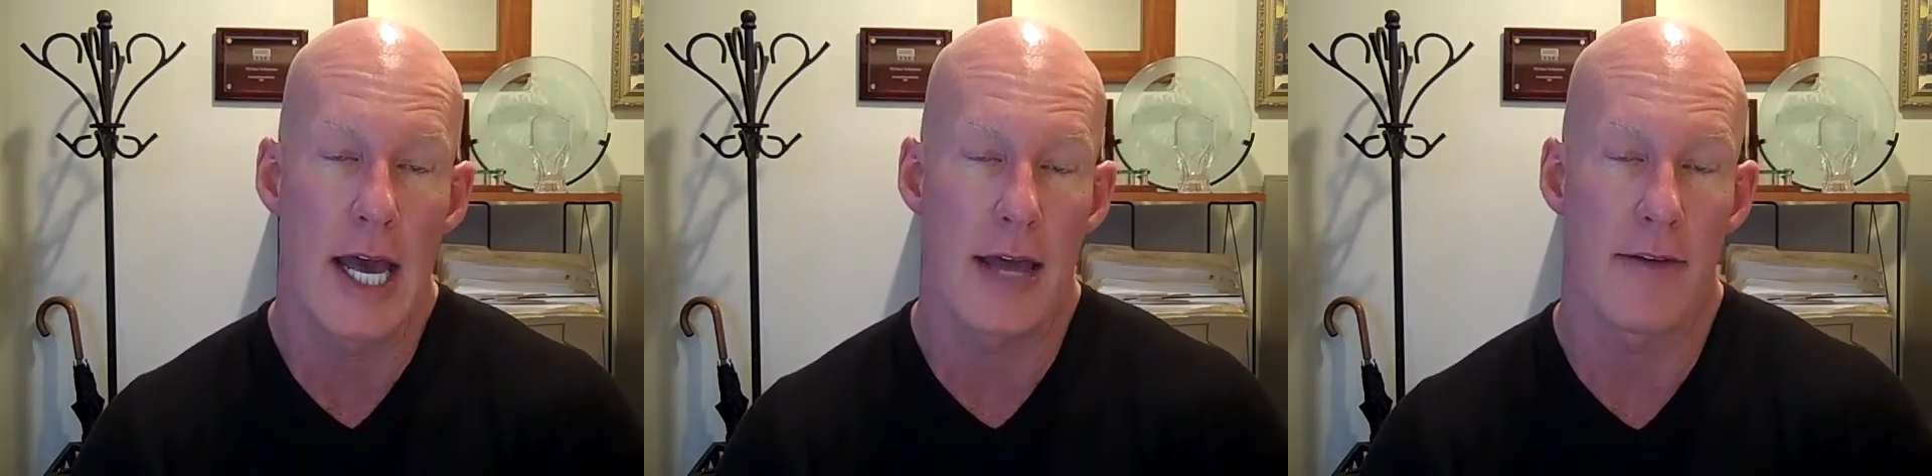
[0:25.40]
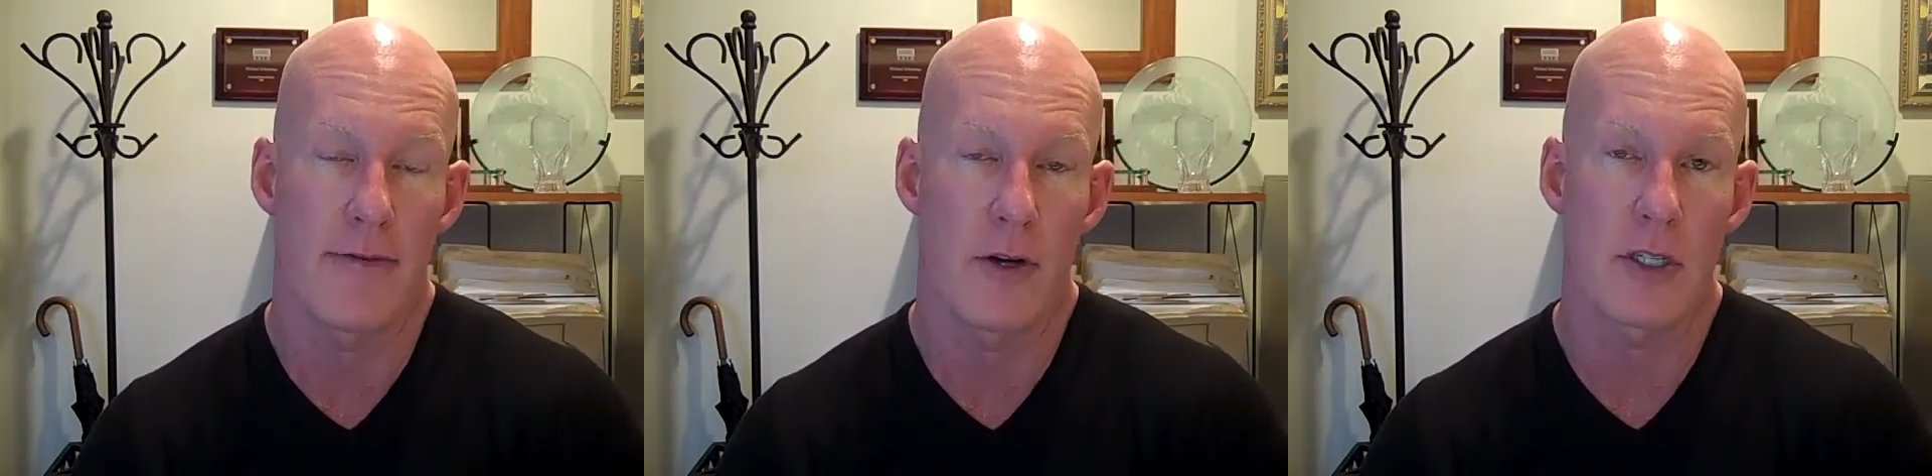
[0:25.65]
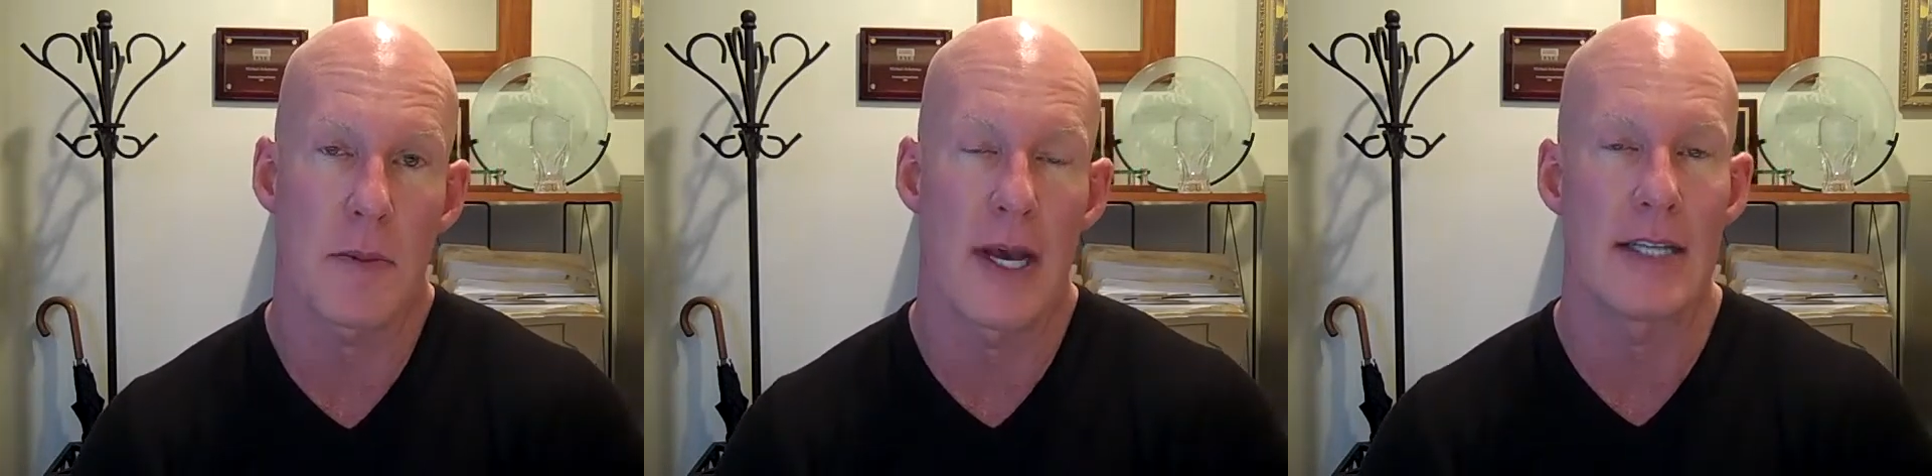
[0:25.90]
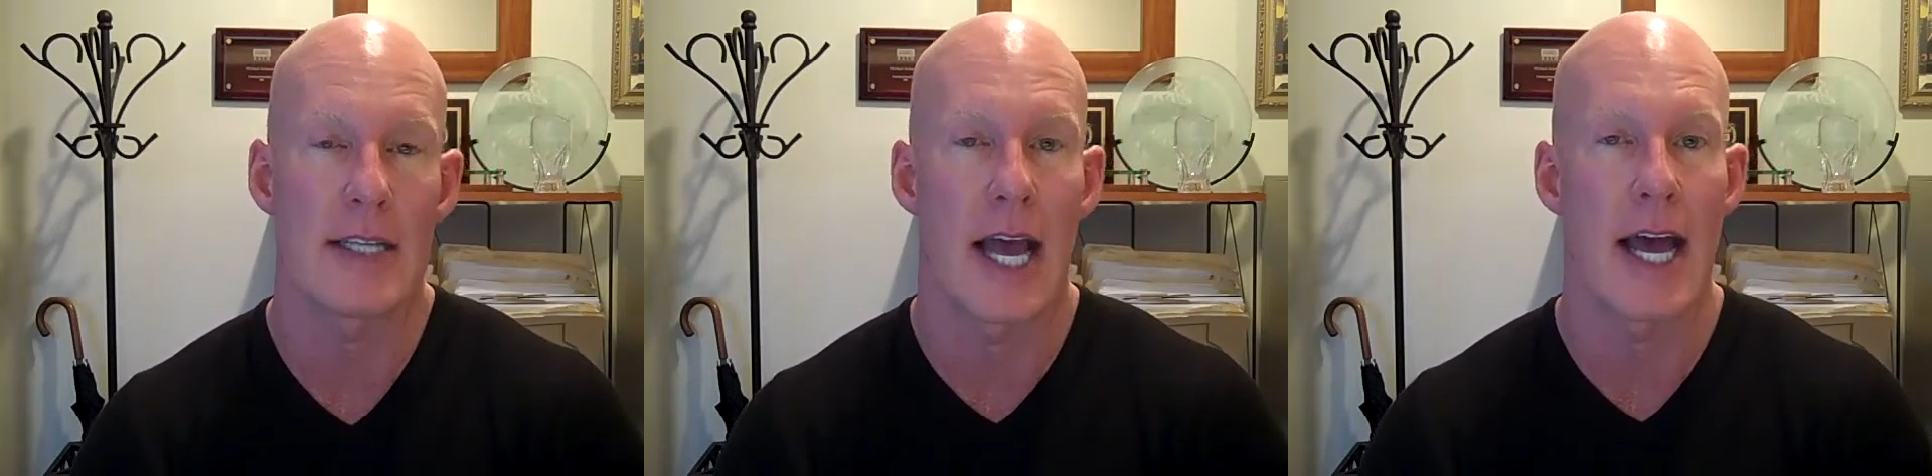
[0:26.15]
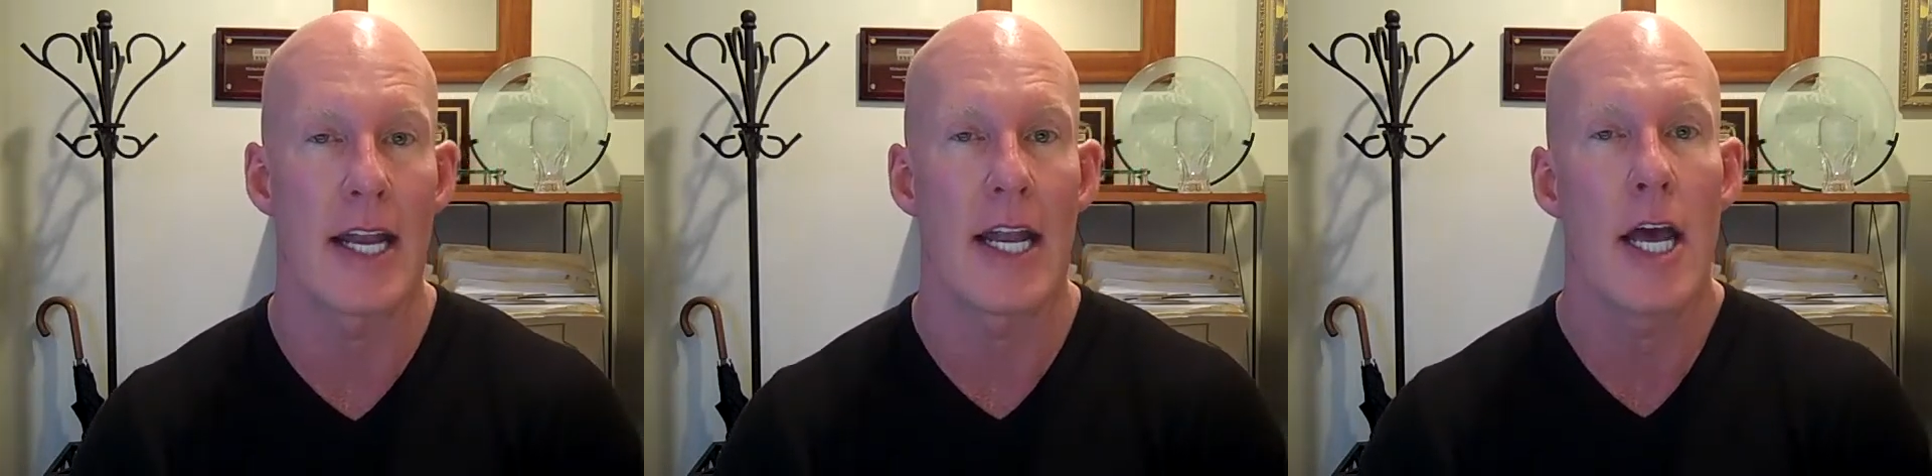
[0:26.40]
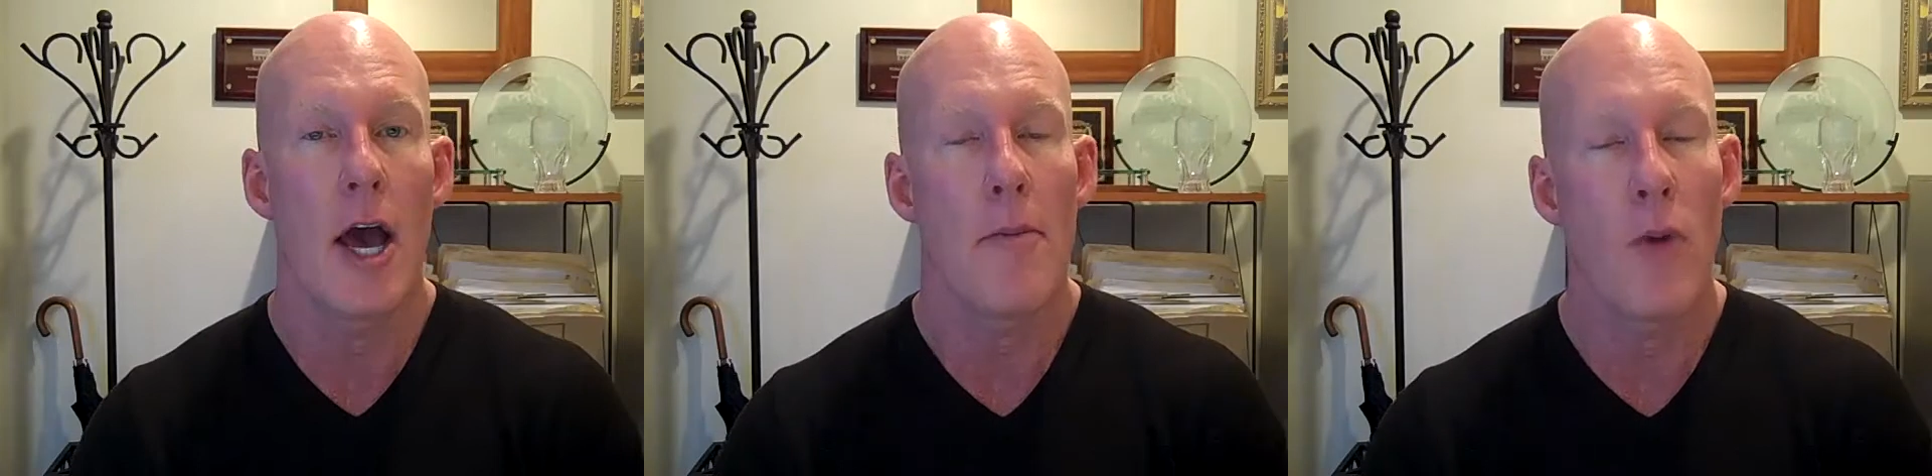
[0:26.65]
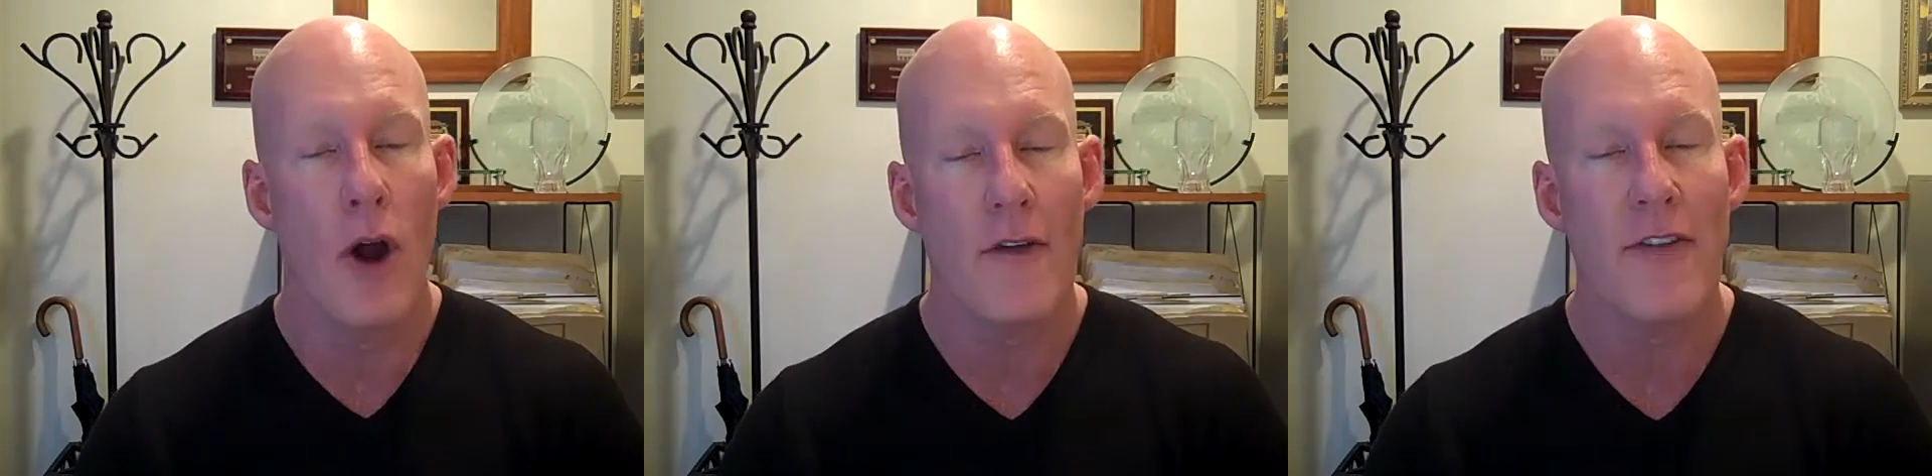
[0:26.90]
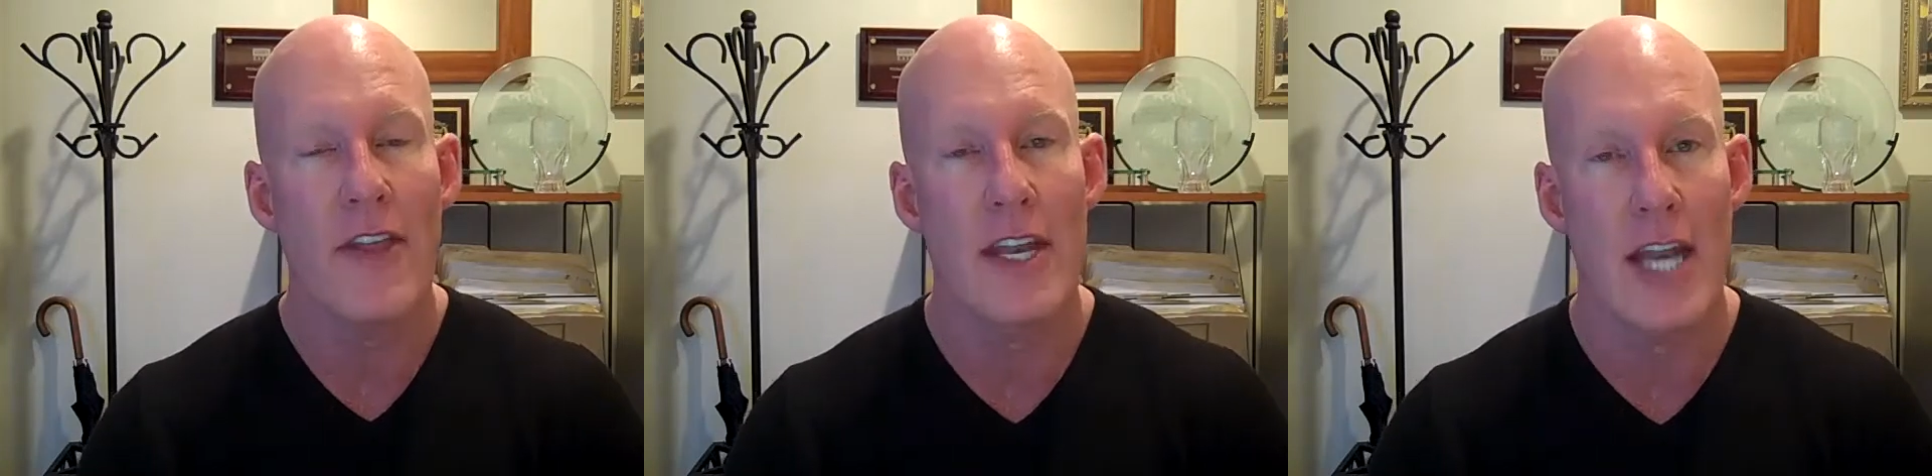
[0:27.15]
in the first place. And more
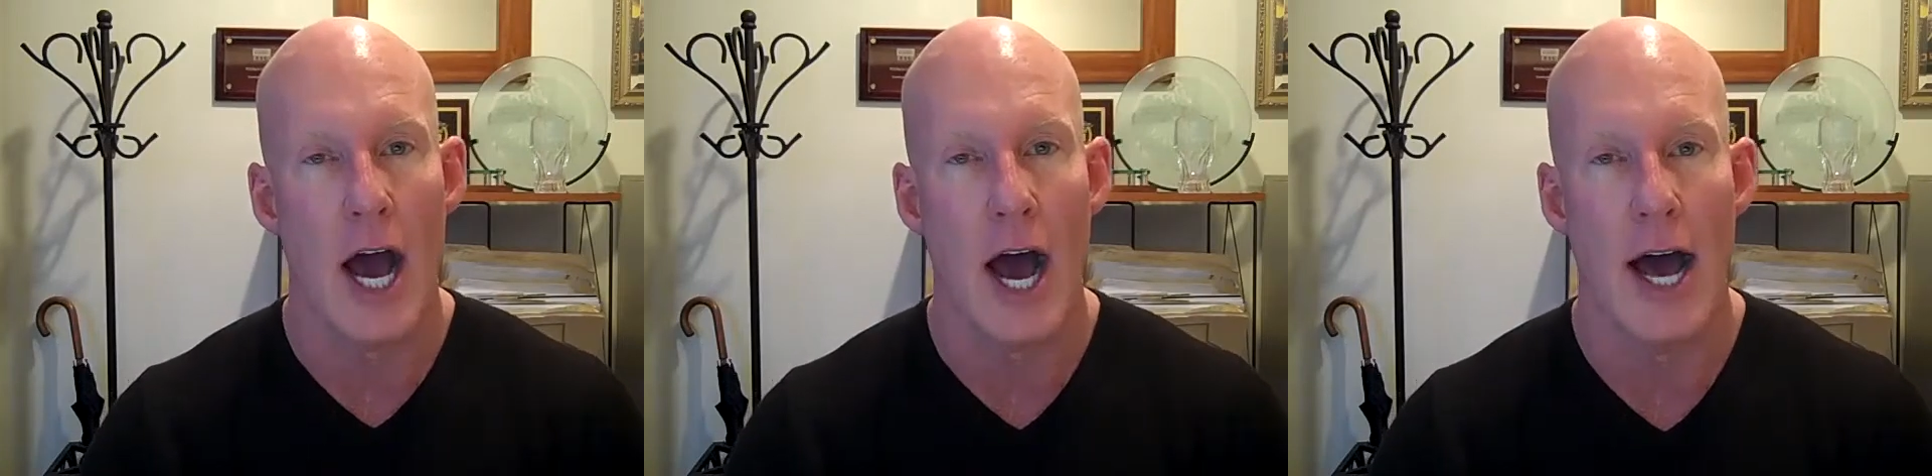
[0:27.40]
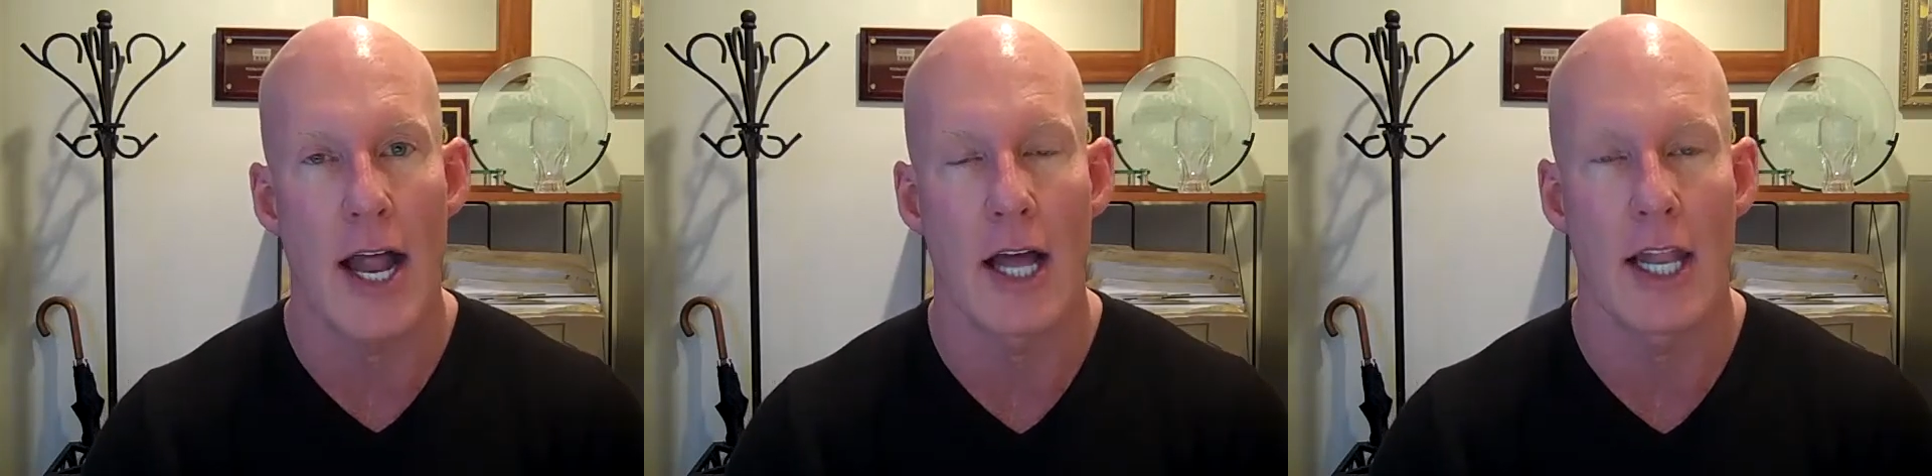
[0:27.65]
often than not,